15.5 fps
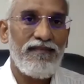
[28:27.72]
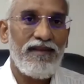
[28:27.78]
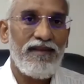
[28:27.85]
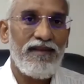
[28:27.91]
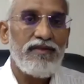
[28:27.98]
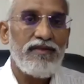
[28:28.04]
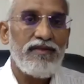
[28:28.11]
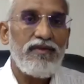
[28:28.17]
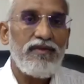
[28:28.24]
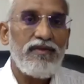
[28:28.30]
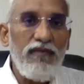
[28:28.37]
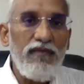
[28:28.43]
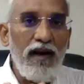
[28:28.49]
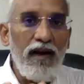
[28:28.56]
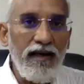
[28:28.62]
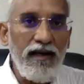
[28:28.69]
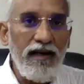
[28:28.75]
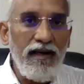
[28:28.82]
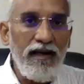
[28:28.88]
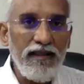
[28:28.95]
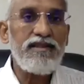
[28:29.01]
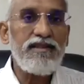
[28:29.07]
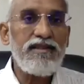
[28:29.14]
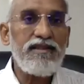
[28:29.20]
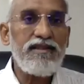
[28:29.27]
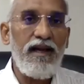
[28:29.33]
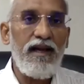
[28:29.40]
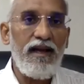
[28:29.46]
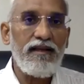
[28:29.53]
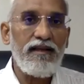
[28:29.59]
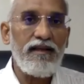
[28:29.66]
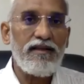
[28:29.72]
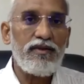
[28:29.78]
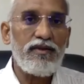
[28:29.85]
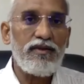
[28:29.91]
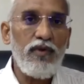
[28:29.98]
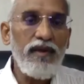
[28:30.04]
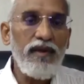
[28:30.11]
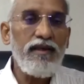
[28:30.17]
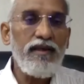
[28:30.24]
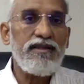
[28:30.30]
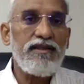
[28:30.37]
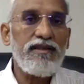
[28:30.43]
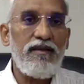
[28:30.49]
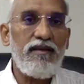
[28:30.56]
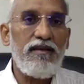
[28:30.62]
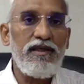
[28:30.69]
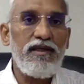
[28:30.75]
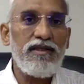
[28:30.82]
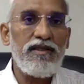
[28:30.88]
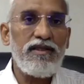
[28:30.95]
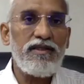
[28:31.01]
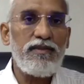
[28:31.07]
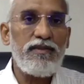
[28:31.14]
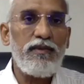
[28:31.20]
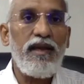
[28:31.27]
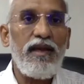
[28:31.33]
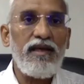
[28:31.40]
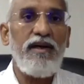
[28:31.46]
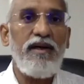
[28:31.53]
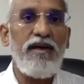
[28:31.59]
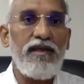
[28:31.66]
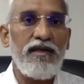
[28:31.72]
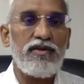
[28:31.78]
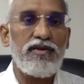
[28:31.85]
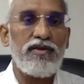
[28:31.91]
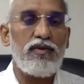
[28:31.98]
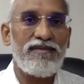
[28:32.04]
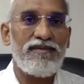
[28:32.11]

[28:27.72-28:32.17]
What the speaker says: So therefore, under this act, showing it as a commercial dispute, I can maintain a suit.